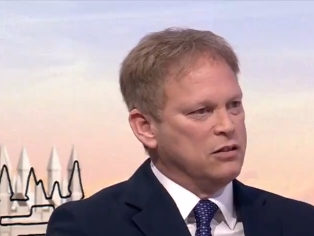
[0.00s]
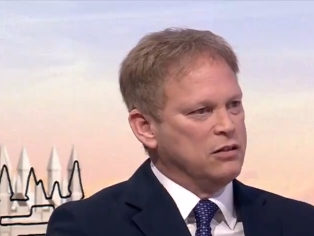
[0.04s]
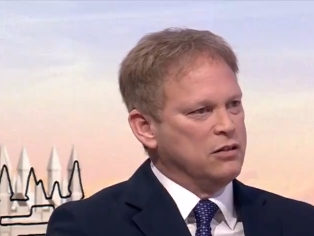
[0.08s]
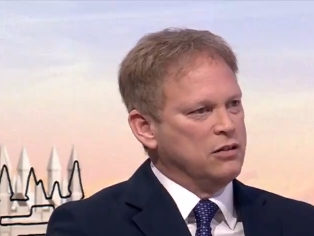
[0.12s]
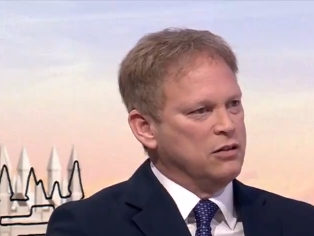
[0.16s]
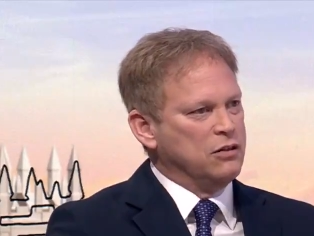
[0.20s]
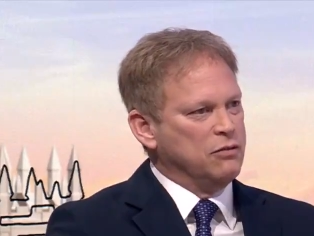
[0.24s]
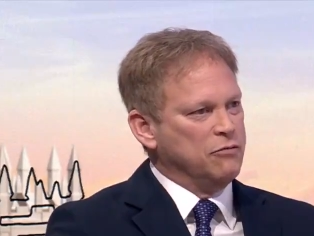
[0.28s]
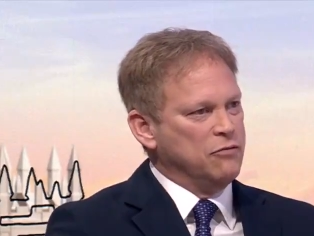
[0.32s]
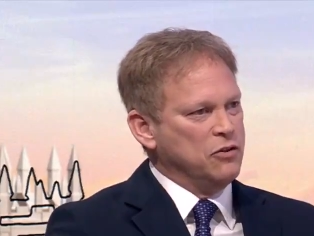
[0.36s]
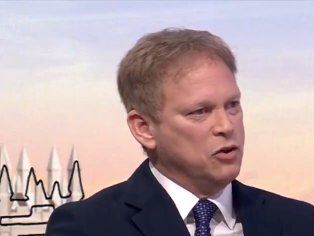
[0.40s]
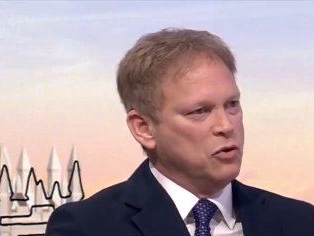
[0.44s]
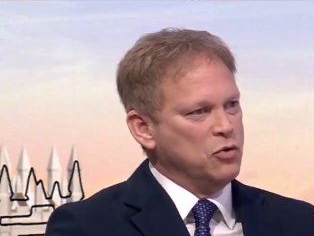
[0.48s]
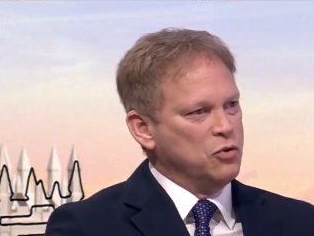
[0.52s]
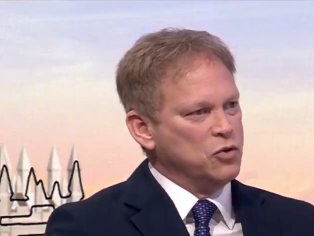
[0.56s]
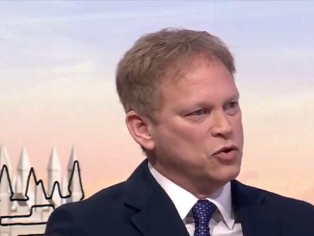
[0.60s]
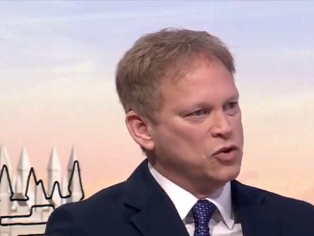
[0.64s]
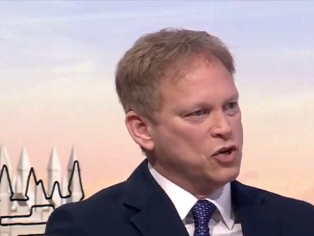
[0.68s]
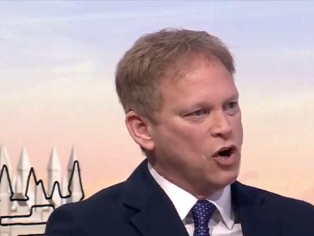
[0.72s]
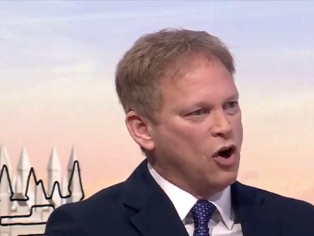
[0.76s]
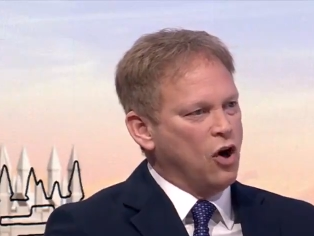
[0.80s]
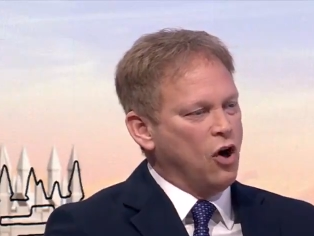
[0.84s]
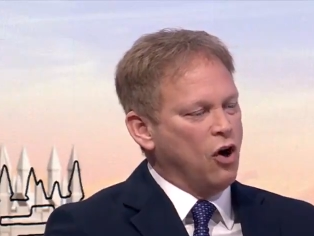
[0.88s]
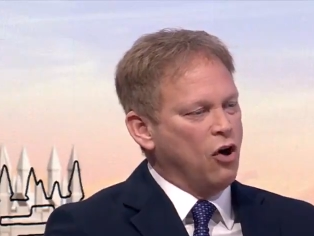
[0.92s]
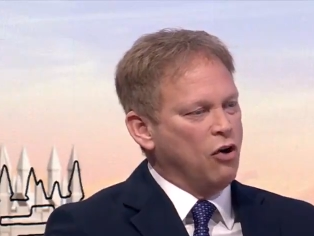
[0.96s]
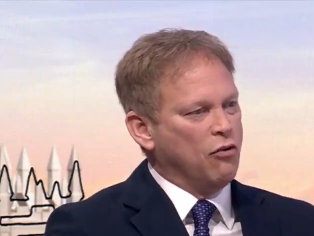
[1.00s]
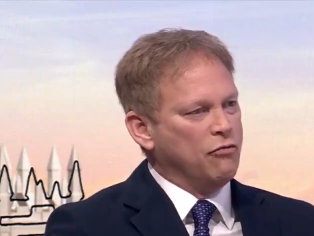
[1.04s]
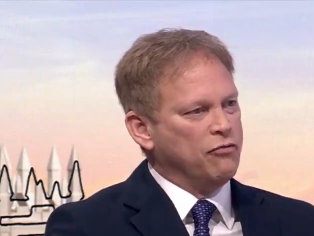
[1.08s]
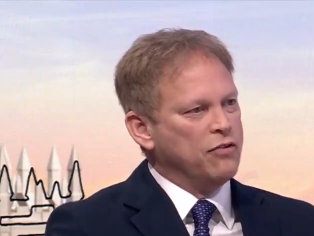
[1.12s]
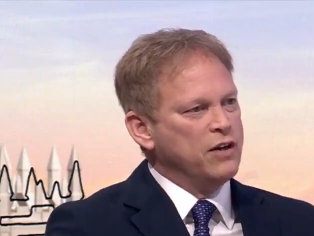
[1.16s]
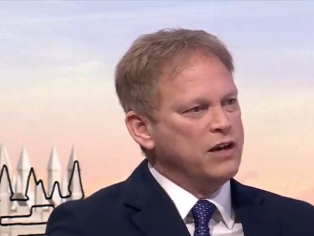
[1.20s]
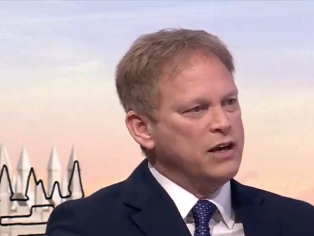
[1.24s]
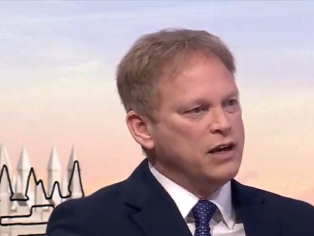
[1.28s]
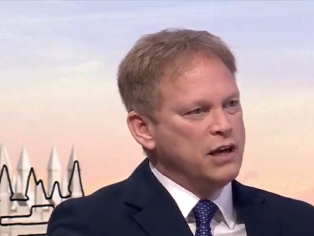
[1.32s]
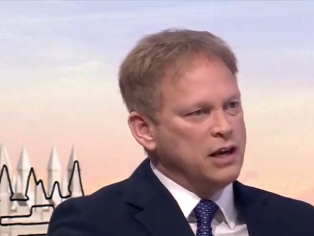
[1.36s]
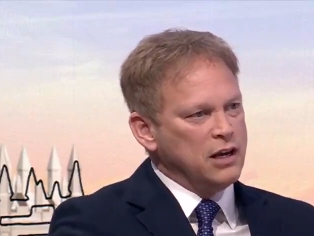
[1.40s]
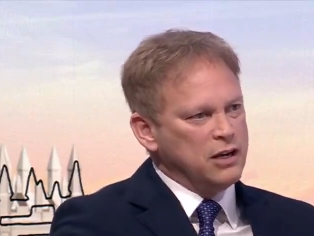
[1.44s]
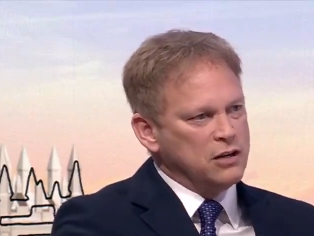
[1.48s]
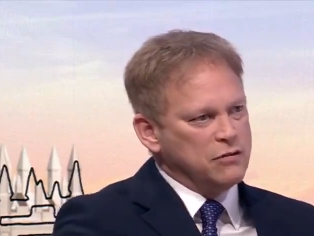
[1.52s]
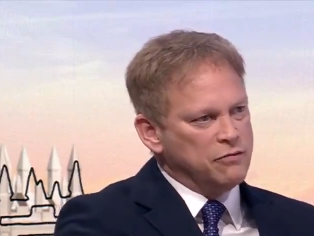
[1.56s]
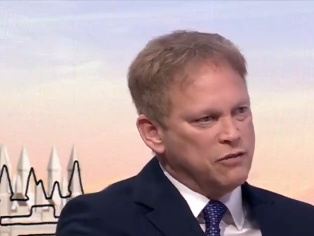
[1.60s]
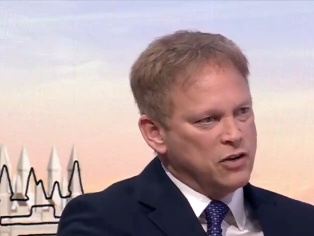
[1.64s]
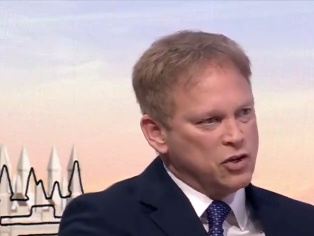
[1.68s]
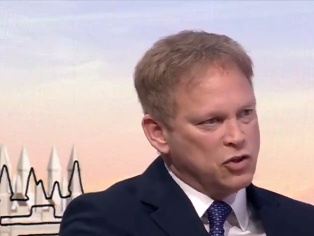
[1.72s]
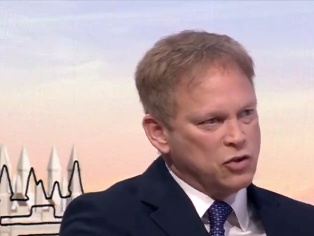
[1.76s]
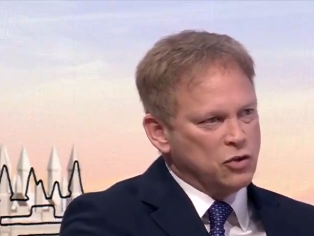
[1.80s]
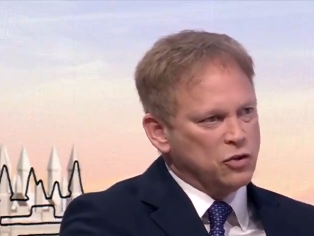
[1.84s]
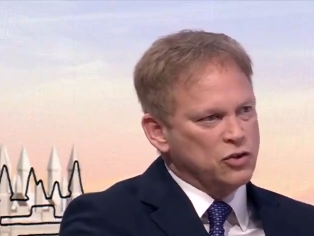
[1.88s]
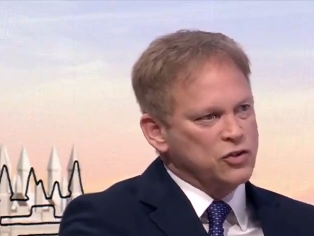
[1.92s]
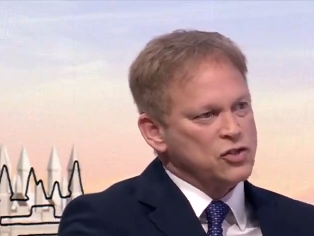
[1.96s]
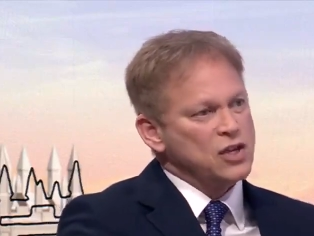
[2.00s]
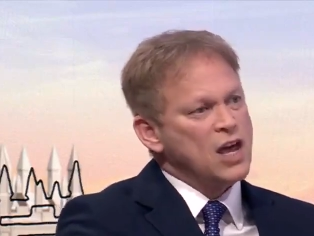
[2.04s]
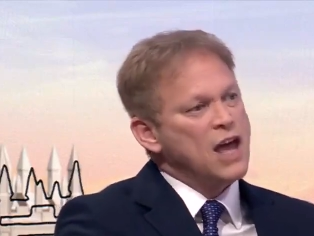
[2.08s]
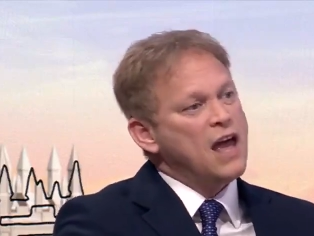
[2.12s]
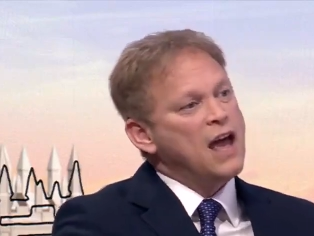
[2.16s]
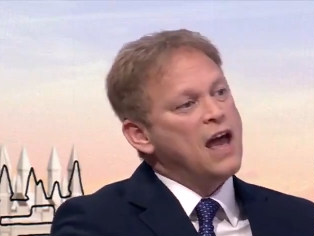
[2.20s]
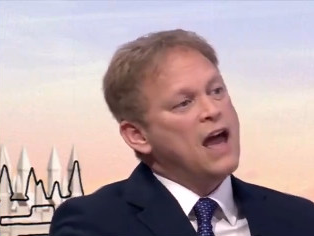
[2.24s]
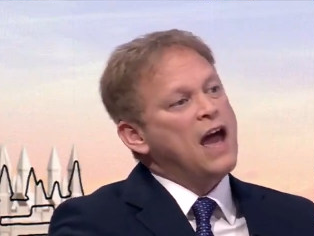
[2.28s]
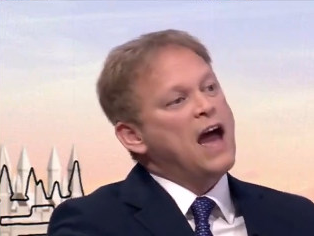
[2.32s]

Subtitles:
the views of individuals